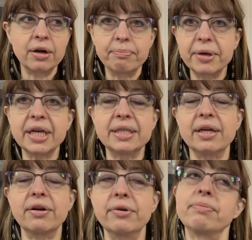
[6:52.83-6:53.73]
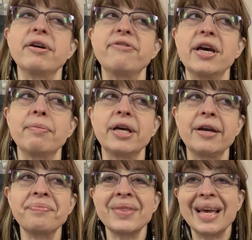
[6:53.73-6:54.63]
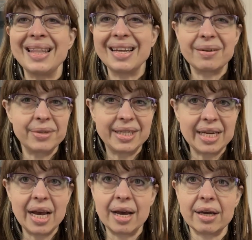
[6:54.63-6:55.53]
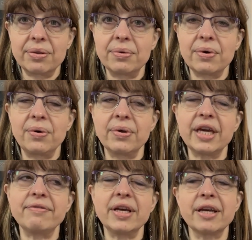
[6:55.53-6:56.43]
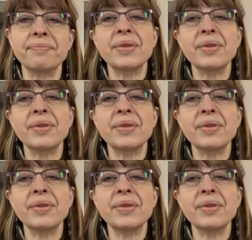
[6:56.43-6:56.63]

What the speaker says: big dinner with my family, and then I would snack through the whole evening.